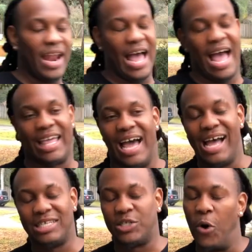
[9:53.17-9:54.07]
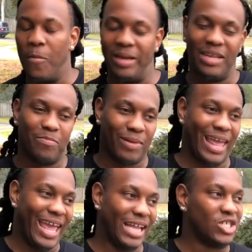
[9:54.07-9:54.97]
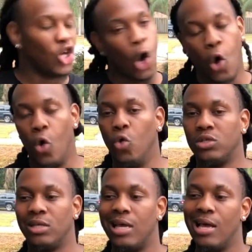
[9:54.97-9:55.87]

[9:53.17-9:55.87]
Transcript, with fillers: I, I got so many plans, goals,